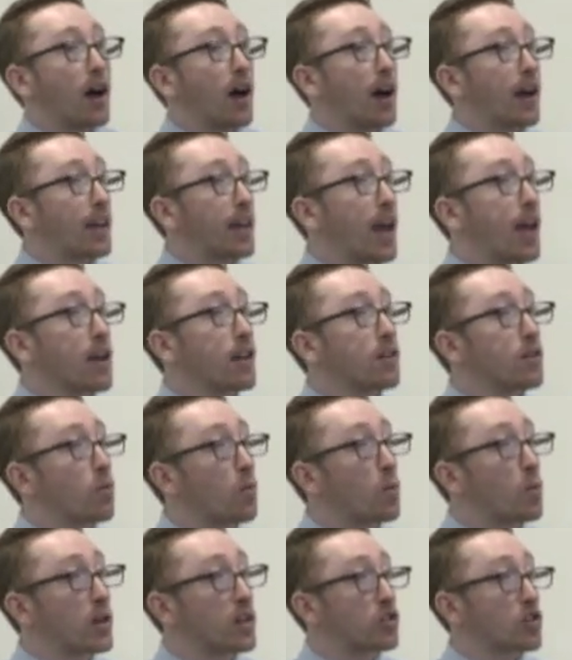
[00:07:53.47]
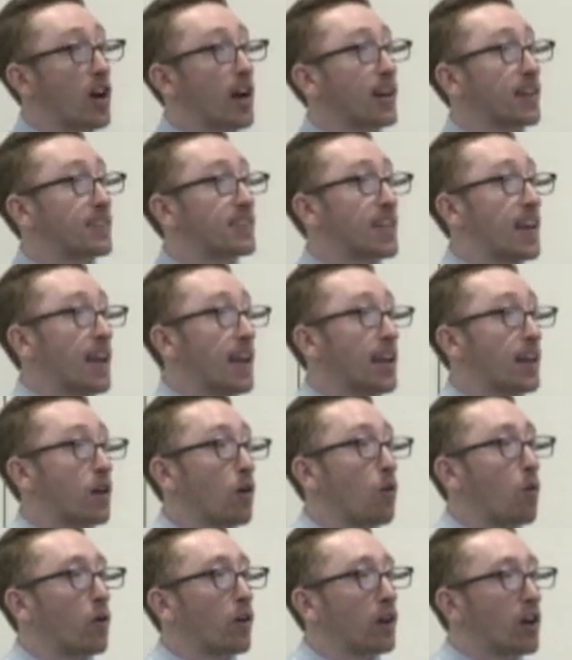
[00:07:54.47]
Again, we try to take
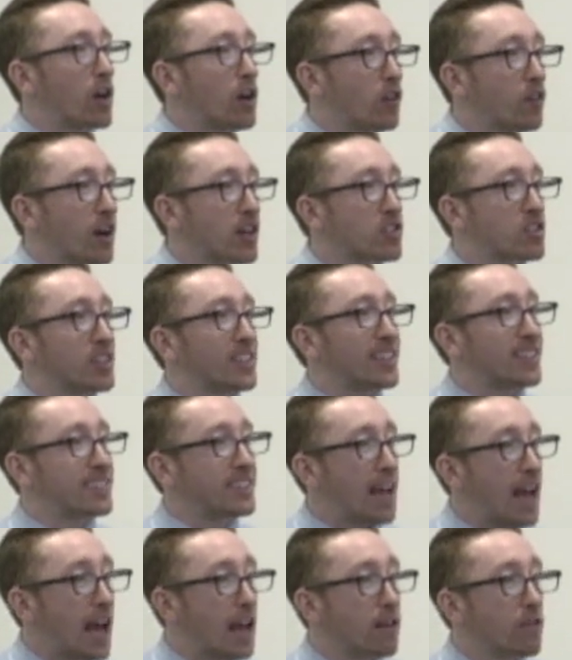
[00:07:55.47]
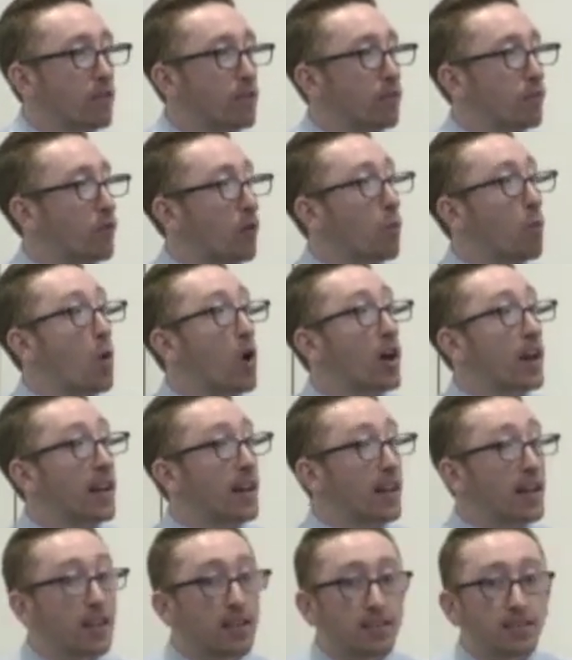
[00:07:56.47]
congressional intent for what
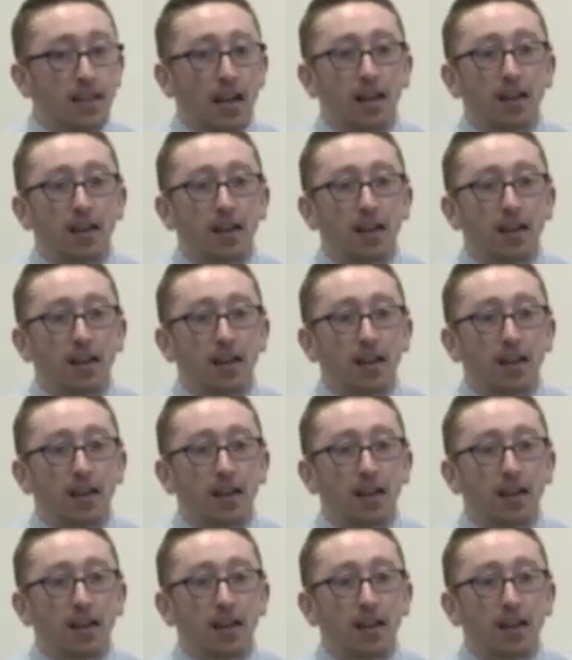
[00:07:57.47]
it is,